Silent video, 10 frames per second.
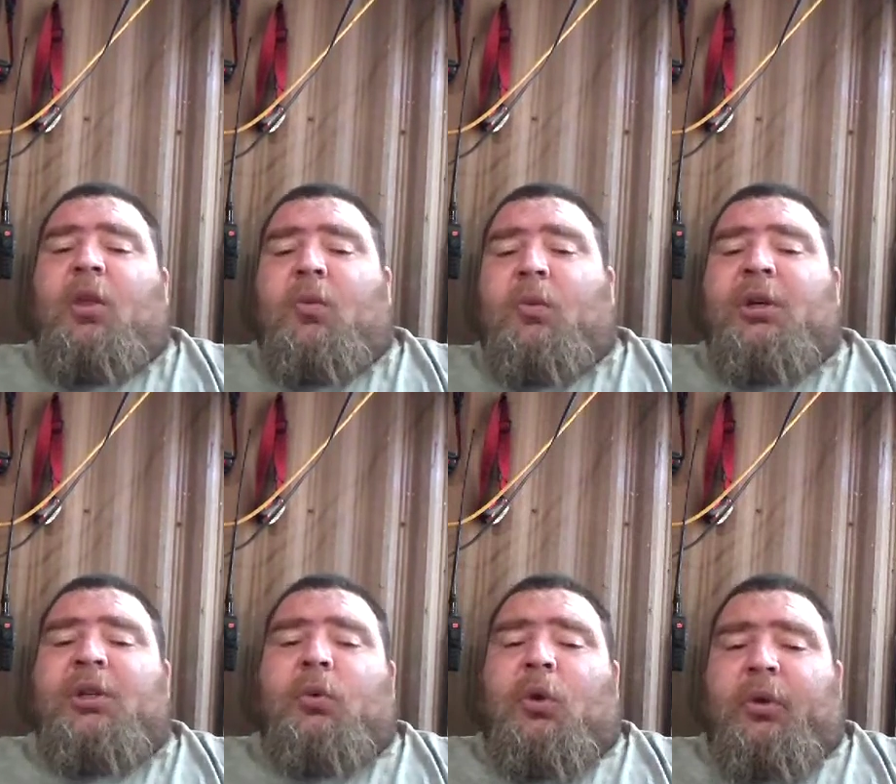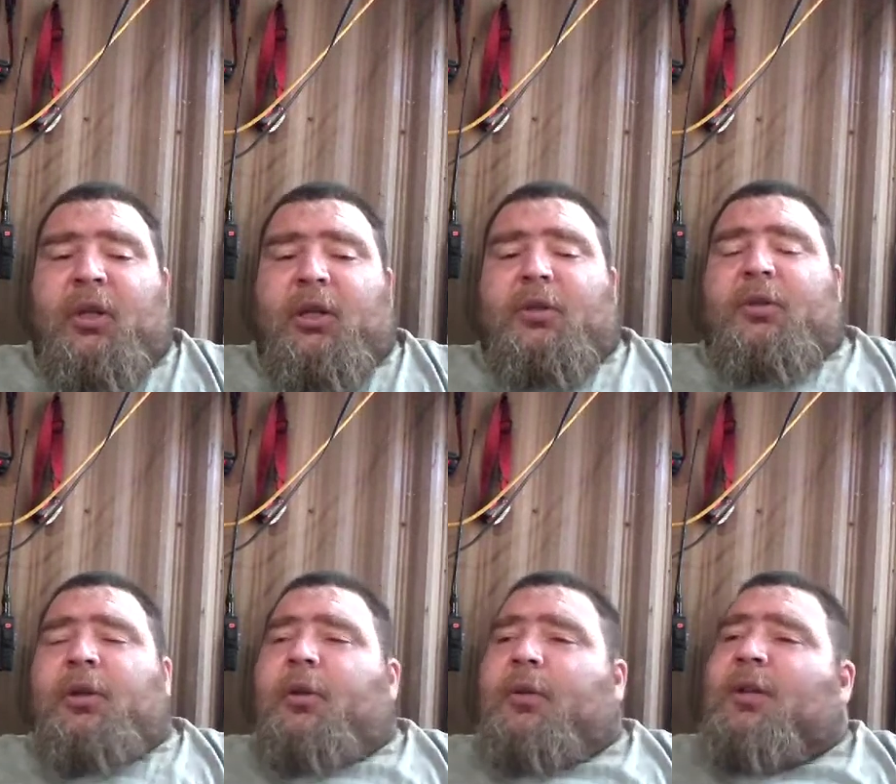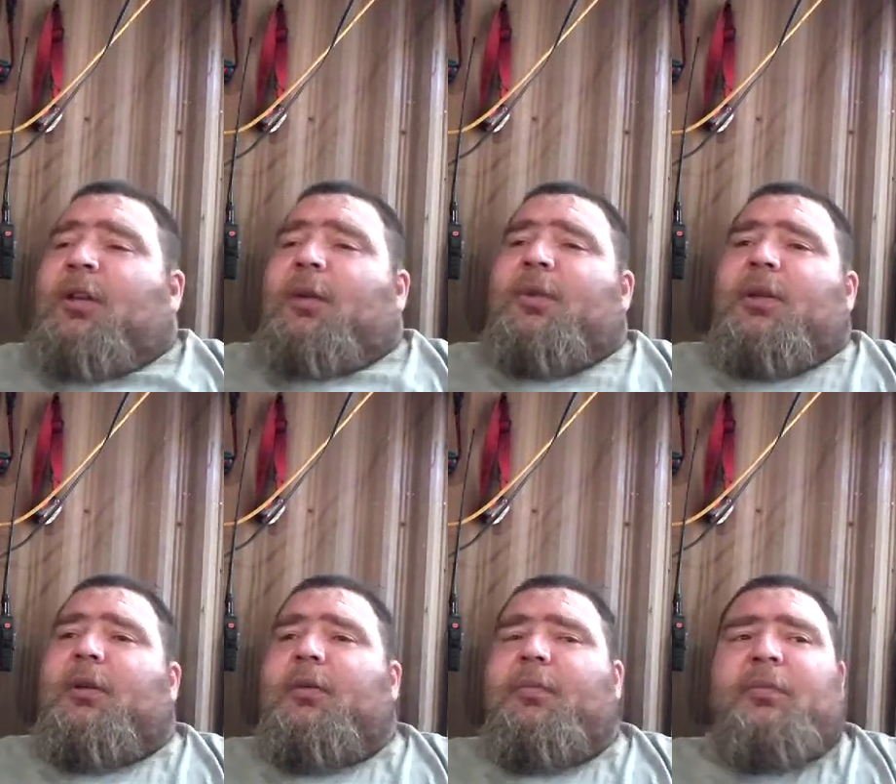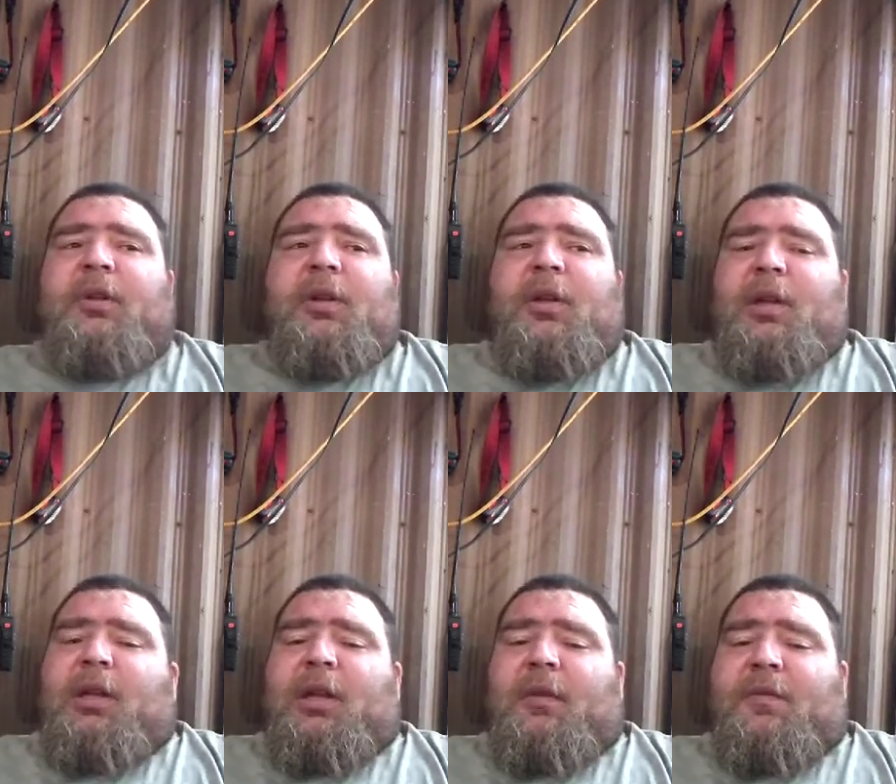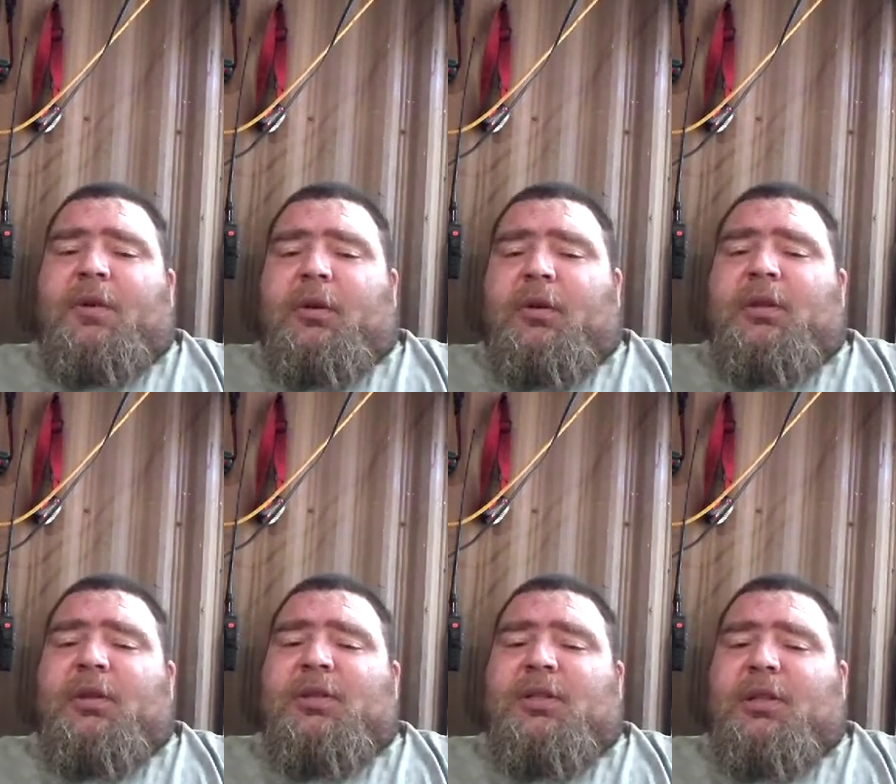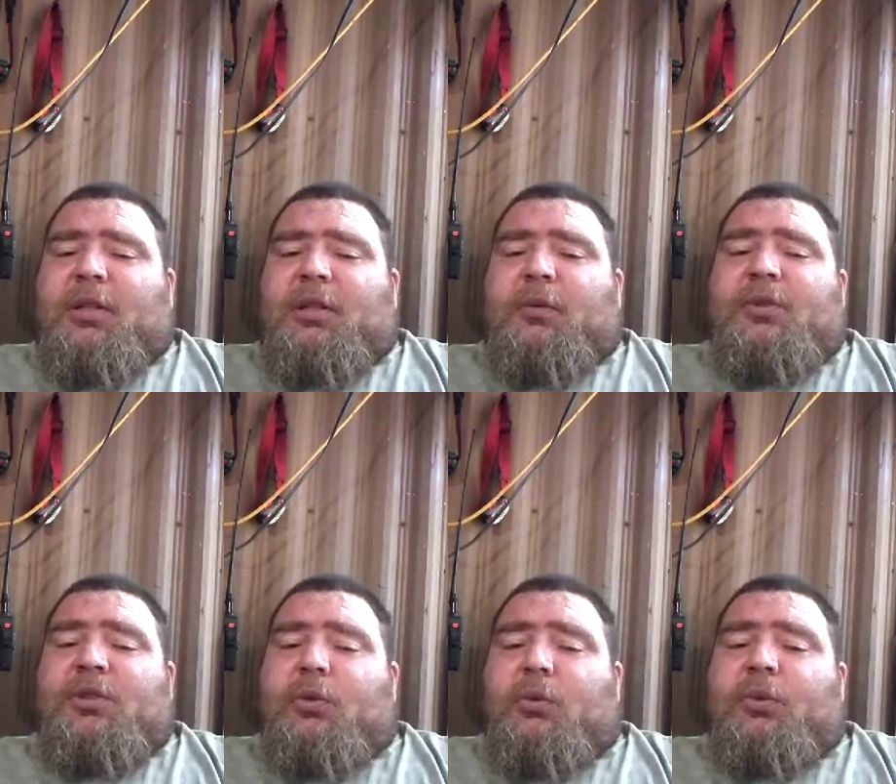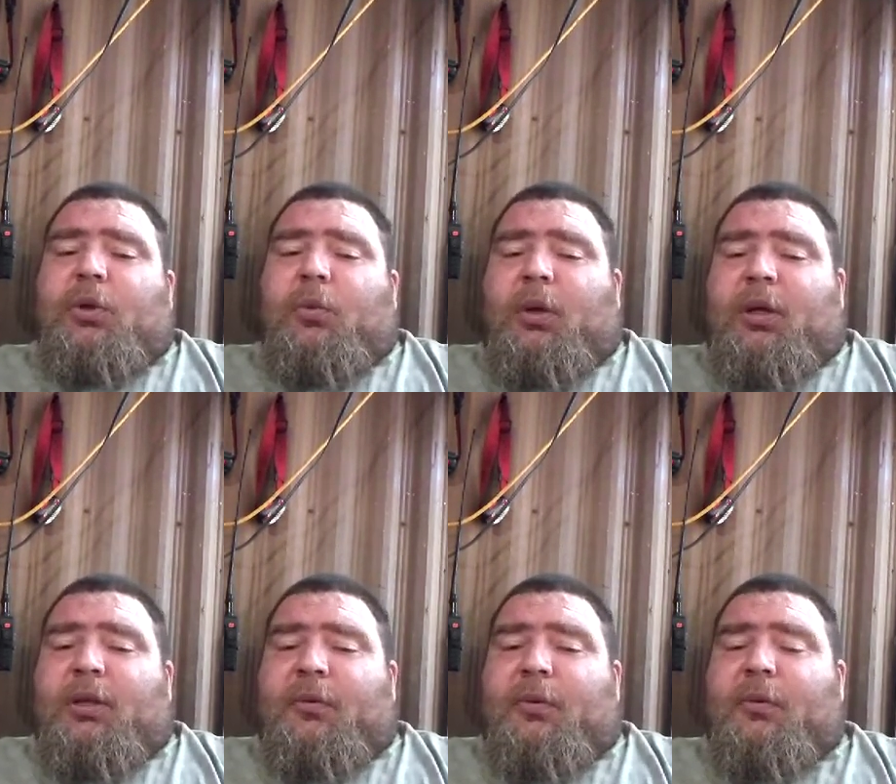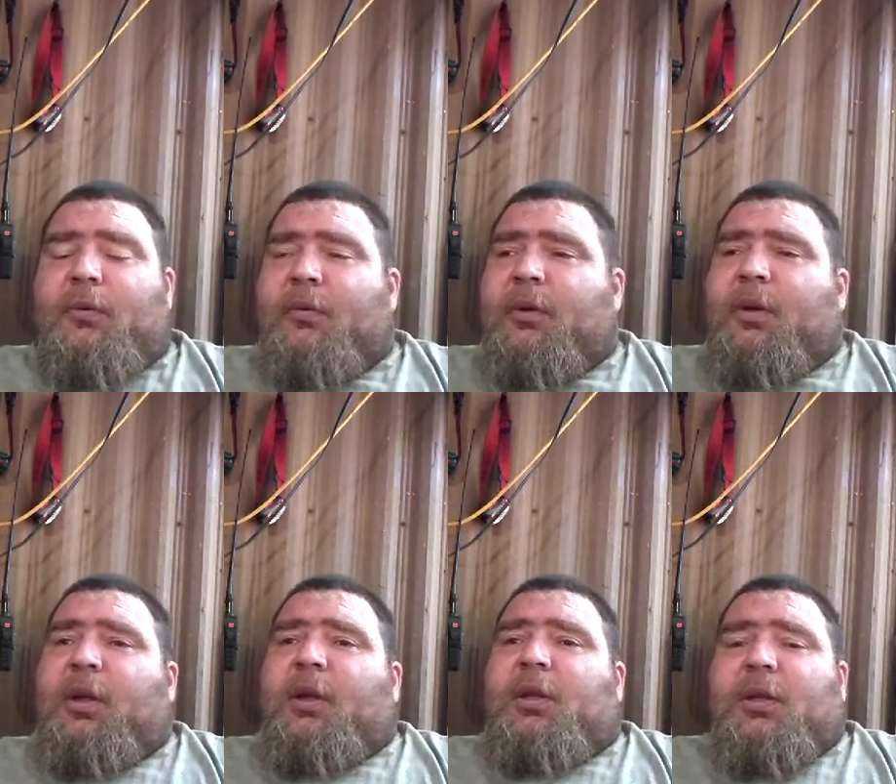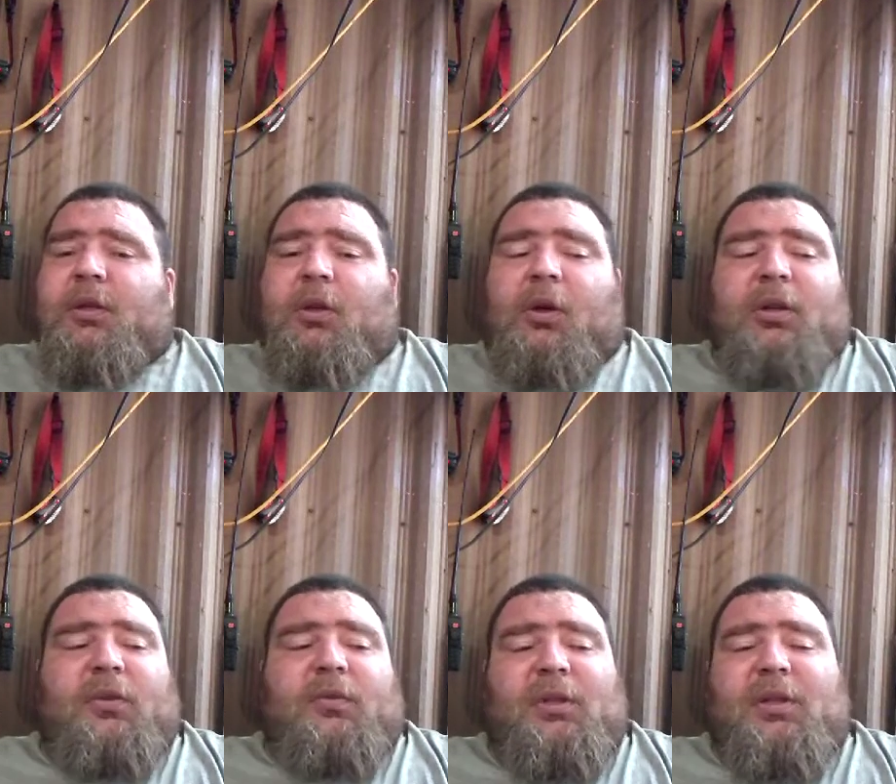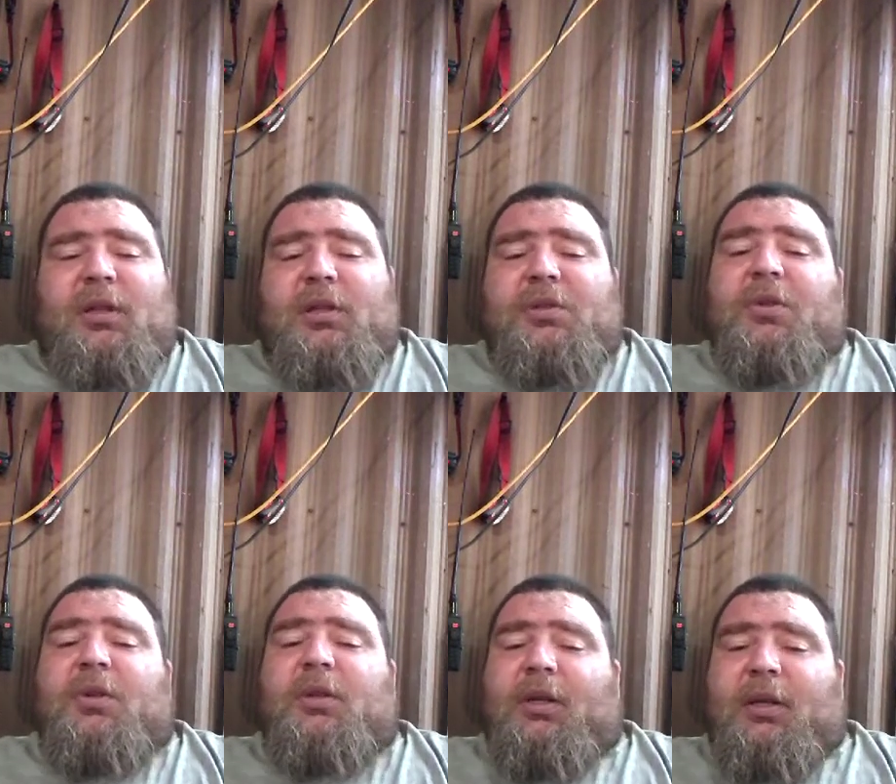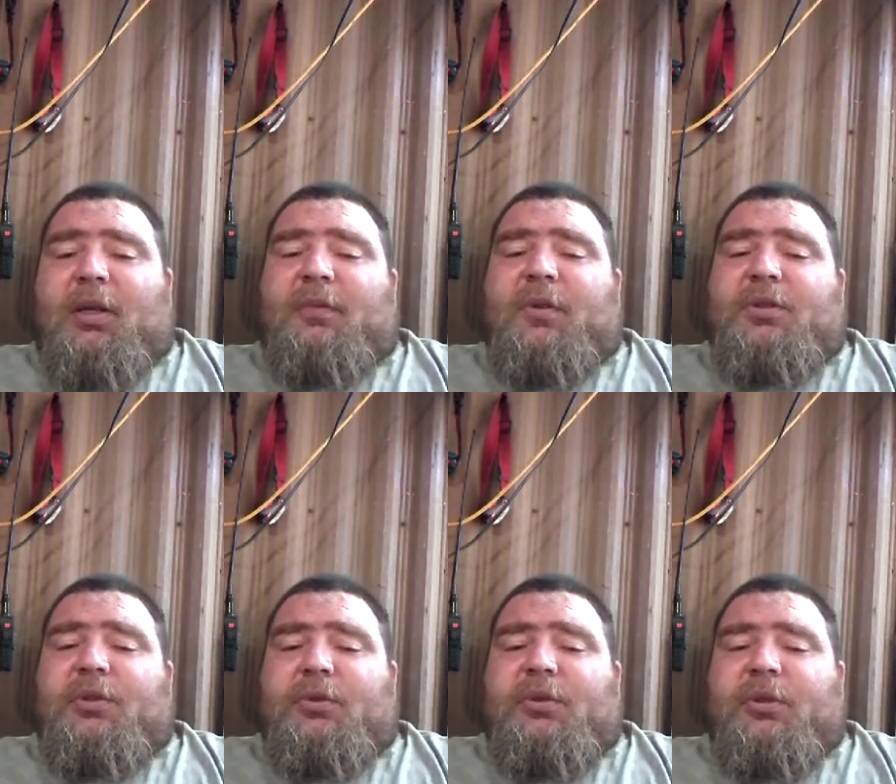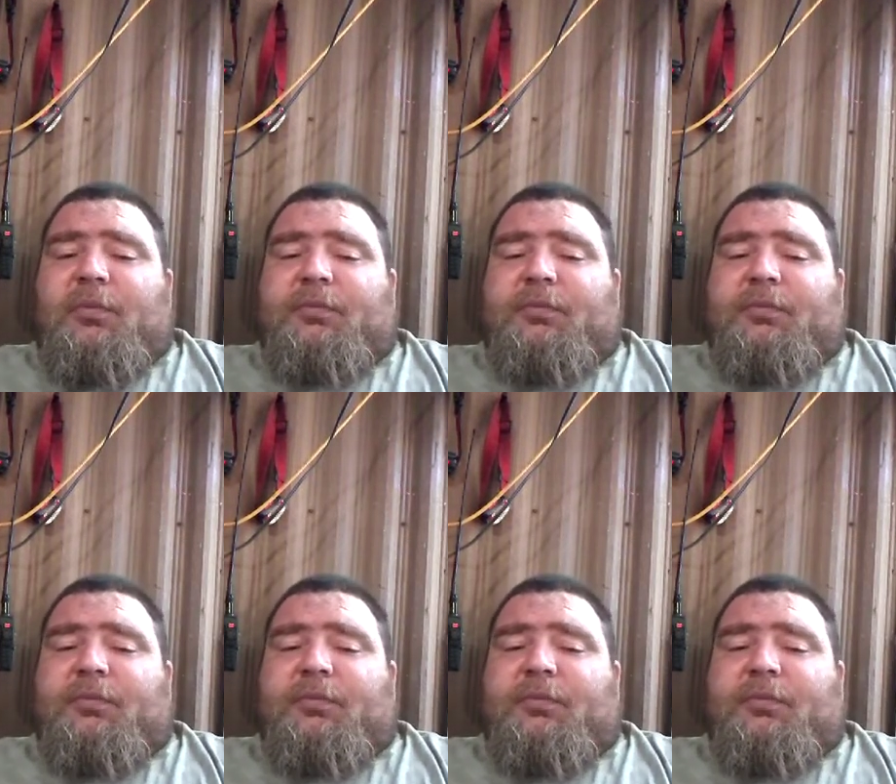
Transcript: Where are you located? That type of thing. If you're in the city with you, your wife, your dog, and 3 kids, you're going to have issues.